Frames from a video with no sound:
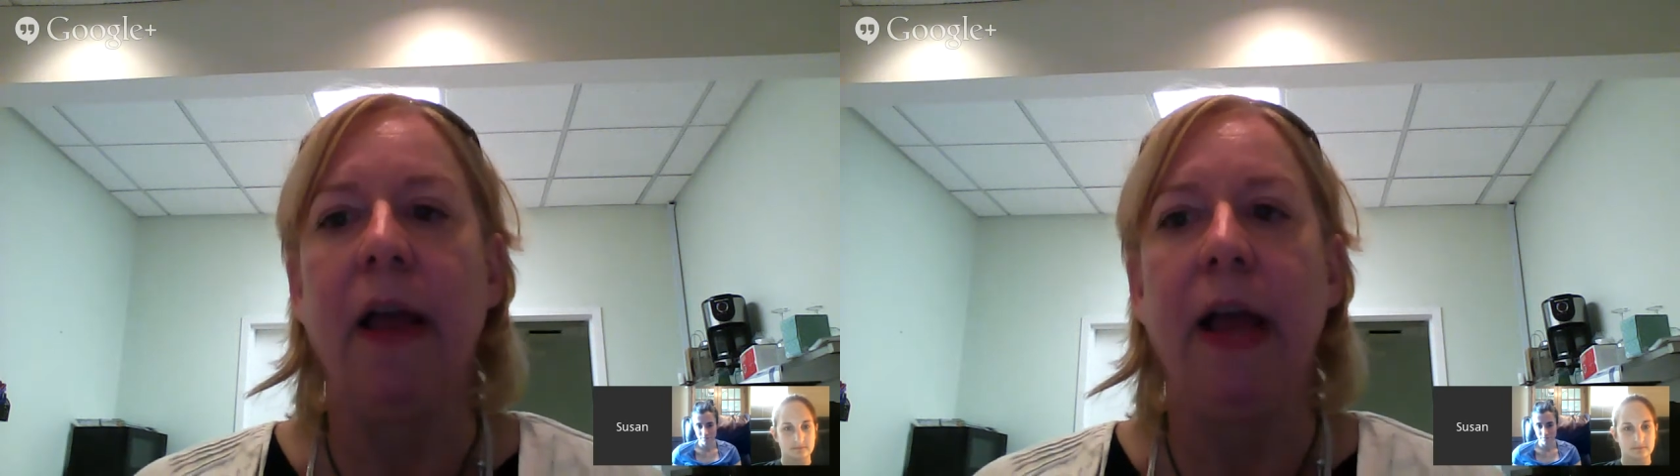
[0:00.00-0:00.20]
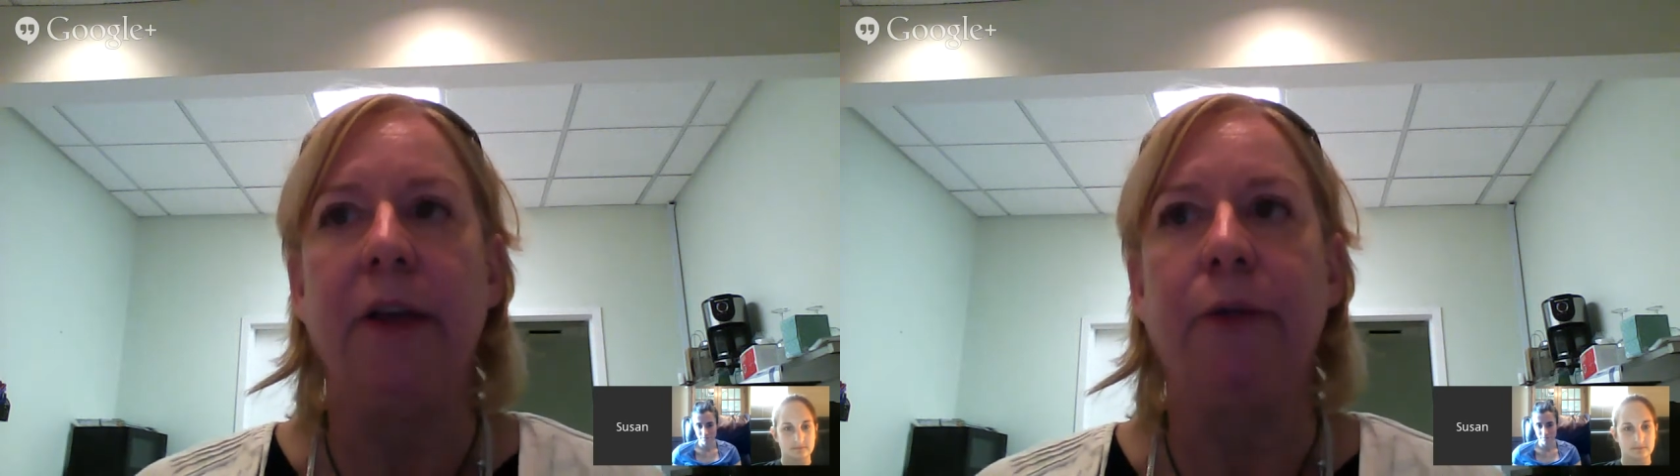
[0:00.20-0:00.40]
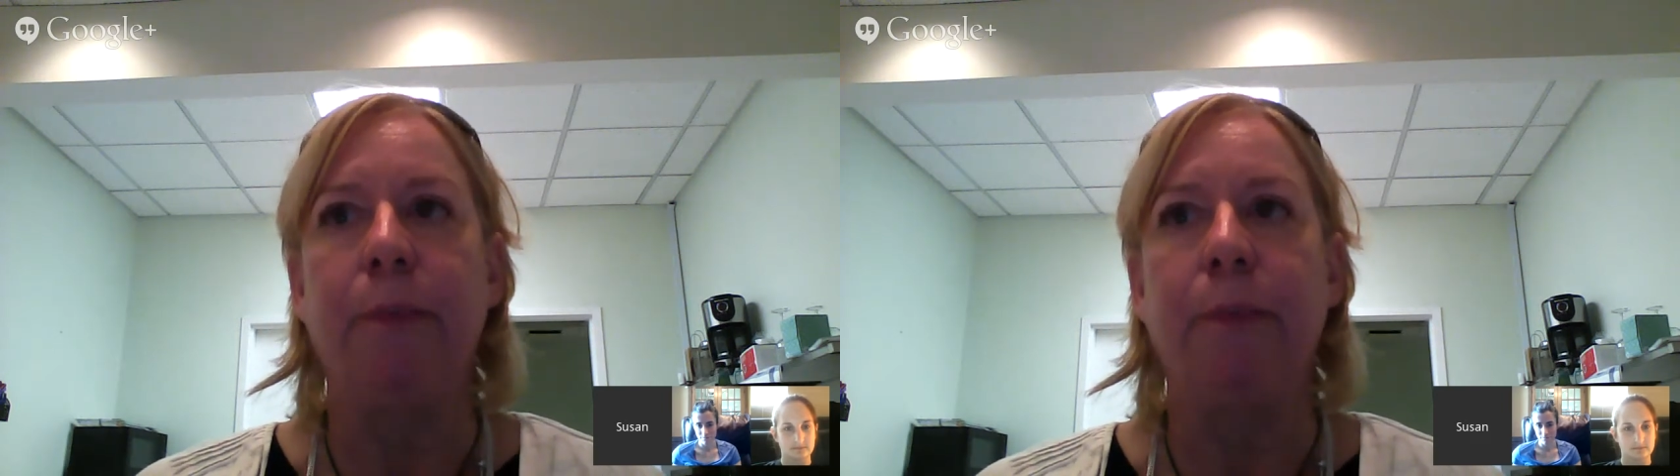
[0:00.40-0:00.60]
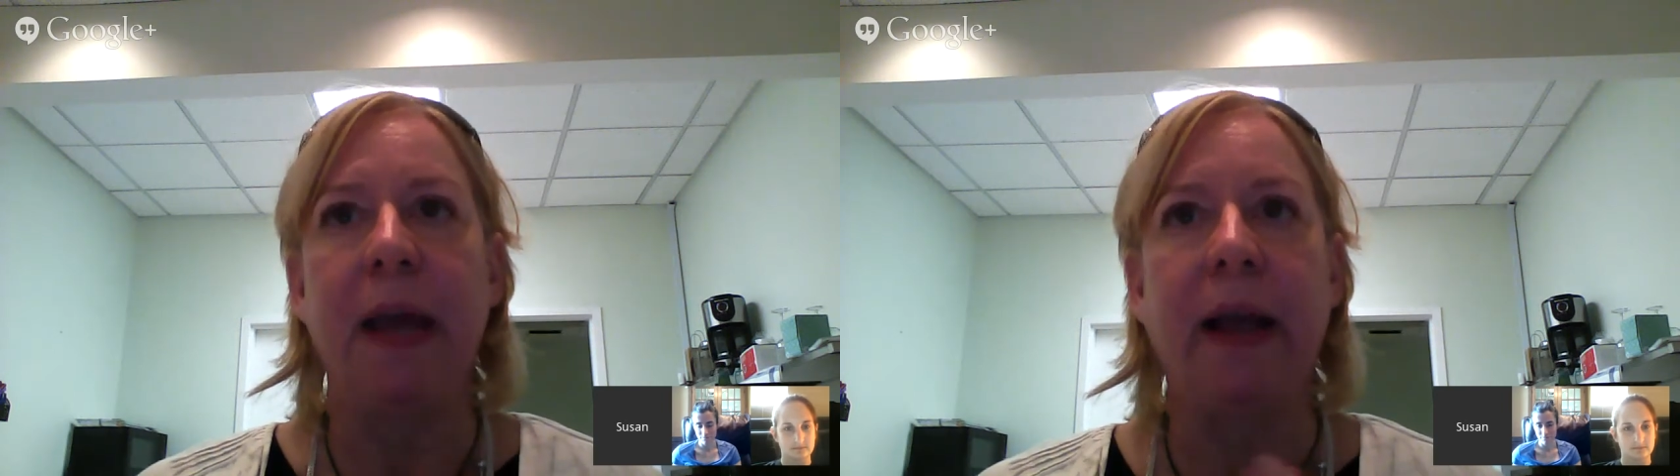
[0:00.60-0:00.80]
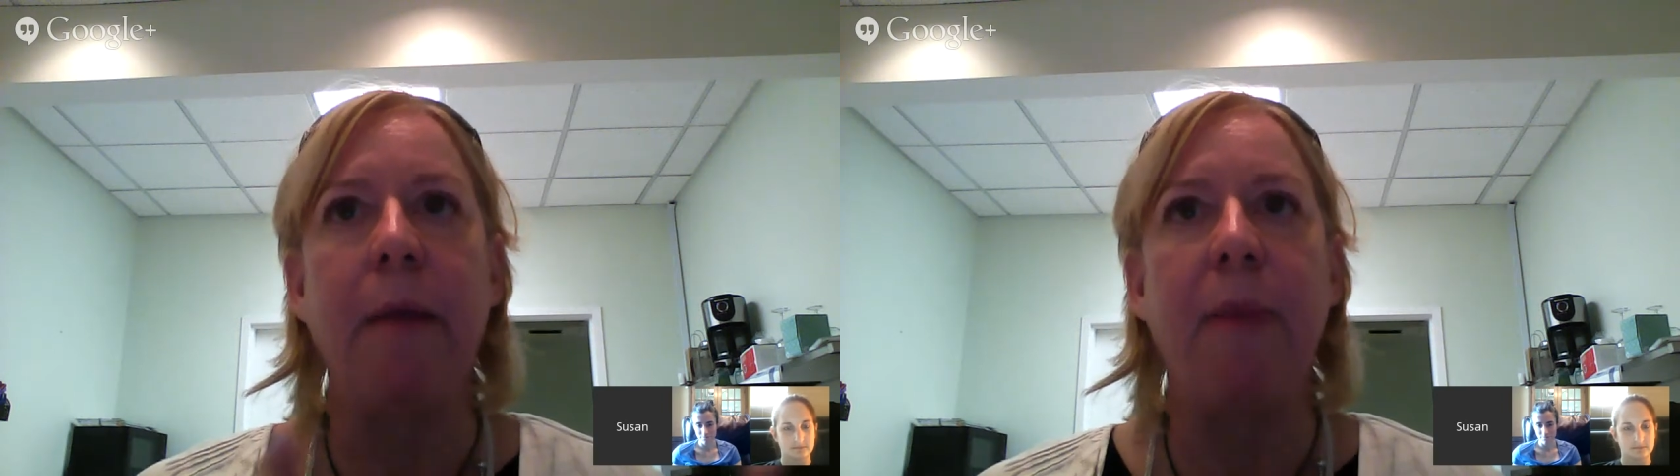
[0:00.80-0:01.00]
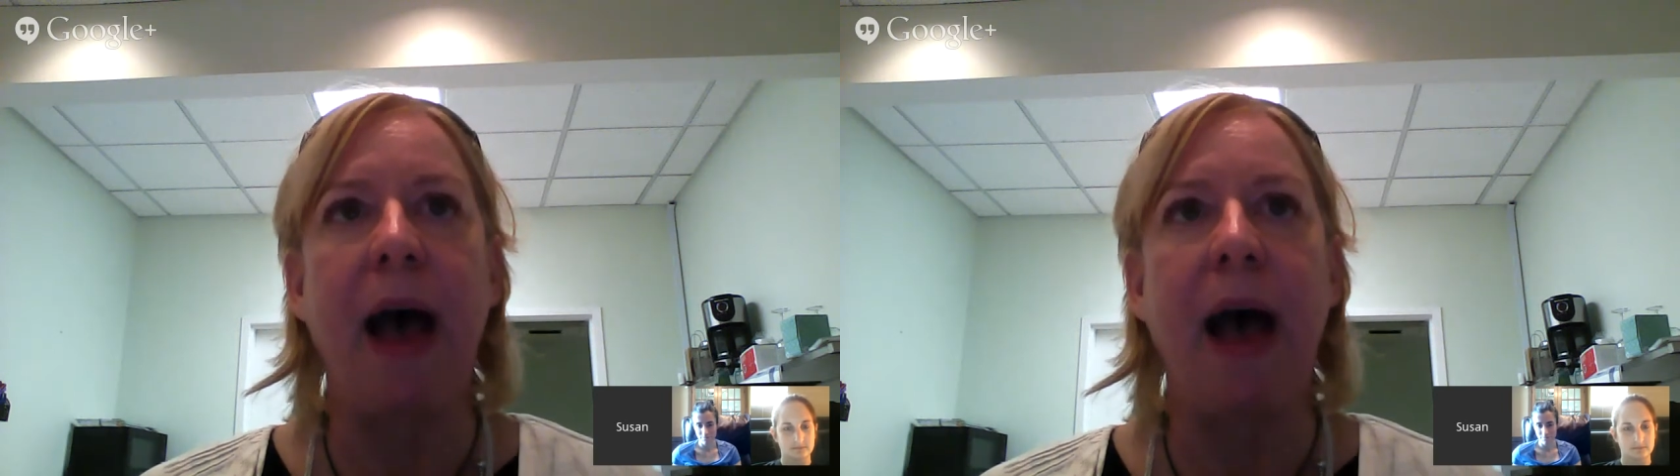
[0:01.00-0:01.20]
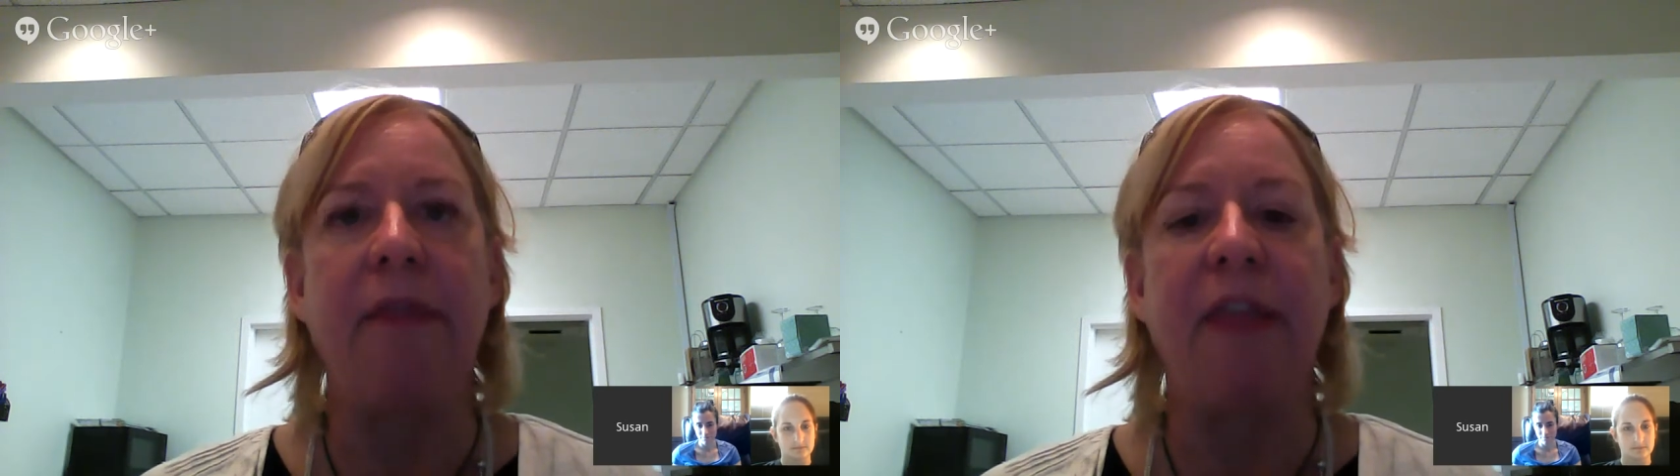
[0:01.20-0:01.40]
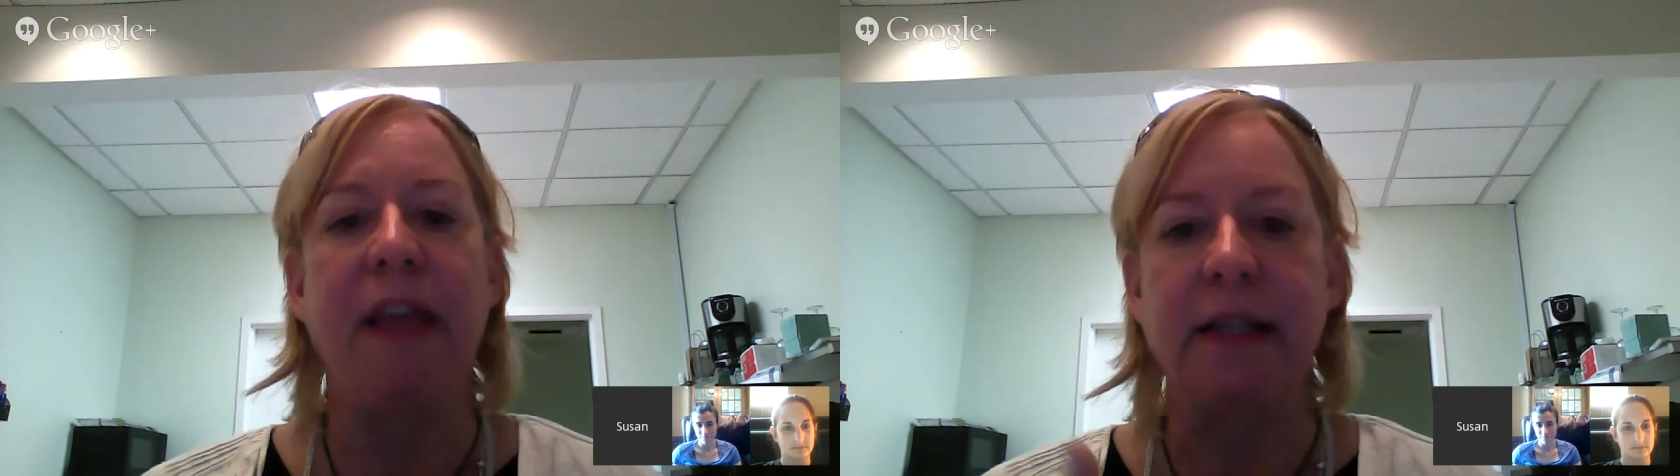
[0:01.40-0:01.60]
is pick a
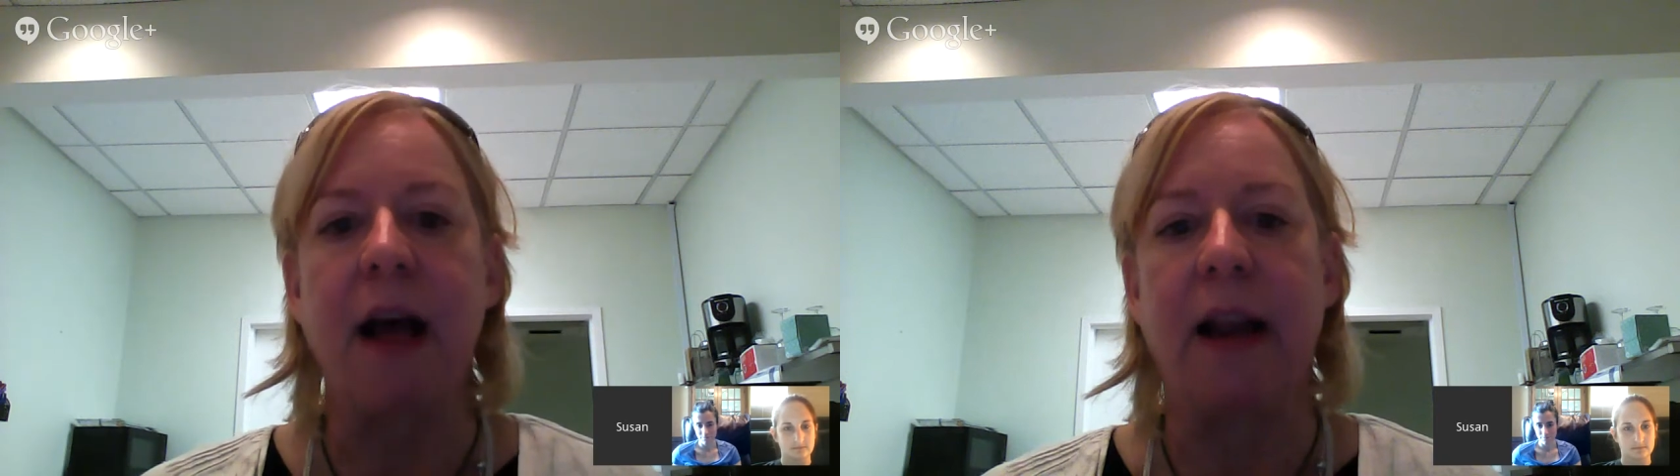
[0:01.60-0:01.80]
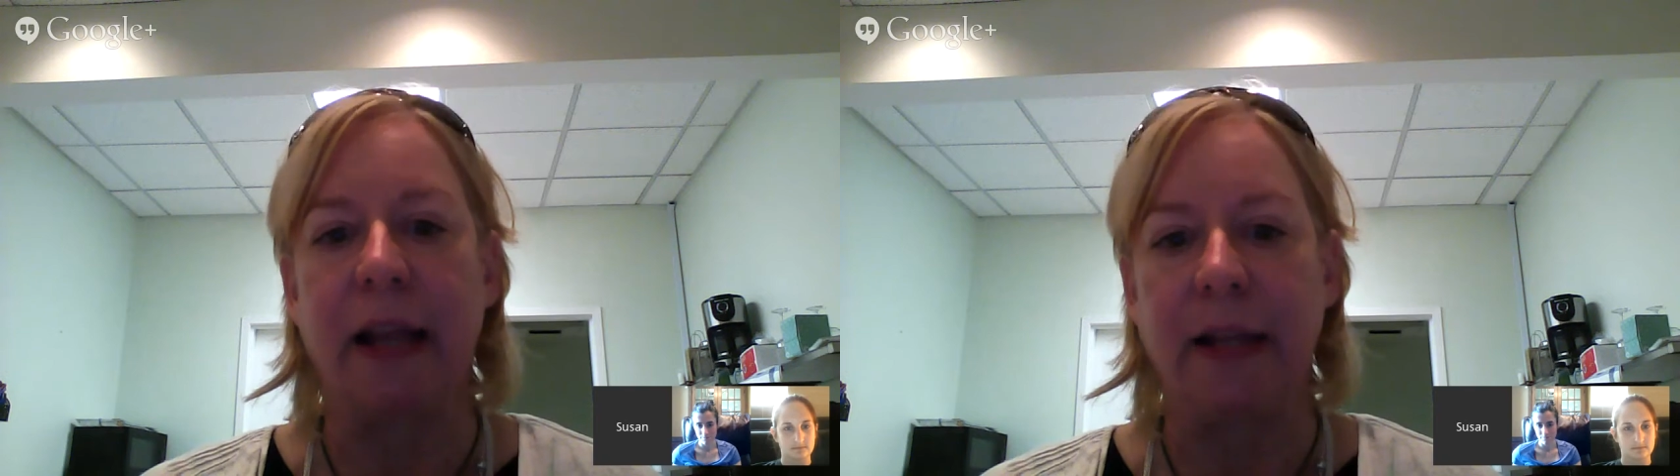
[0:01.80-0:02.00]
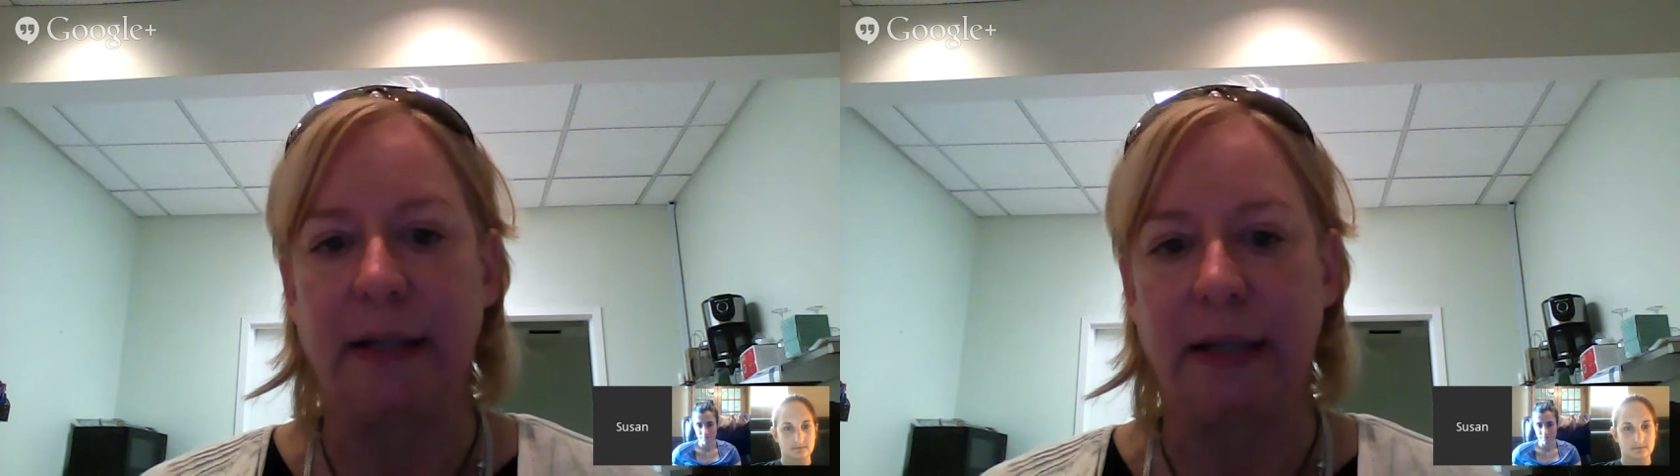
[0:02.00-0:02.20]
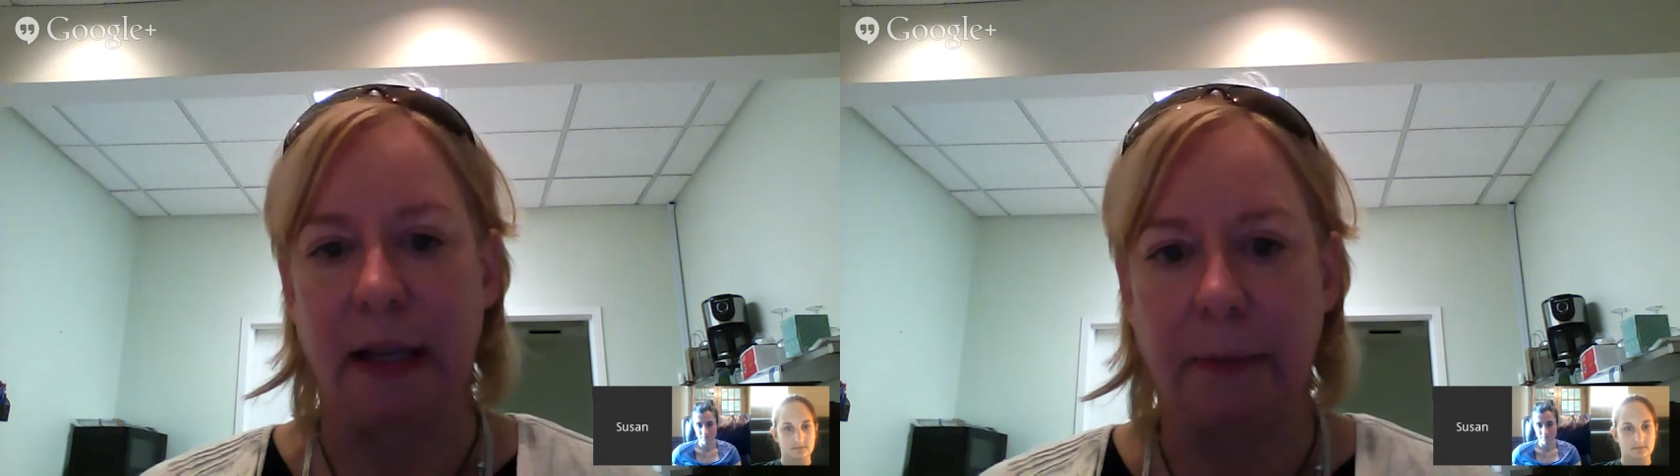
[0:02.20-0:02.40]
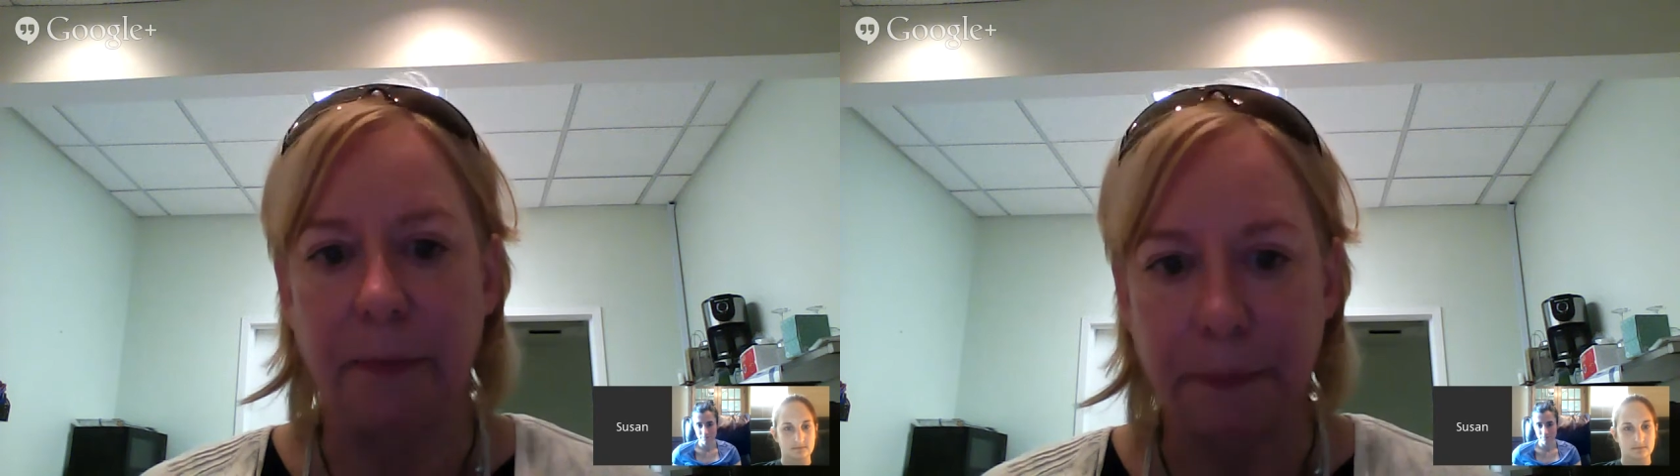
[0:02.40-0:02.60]
path that's not easy.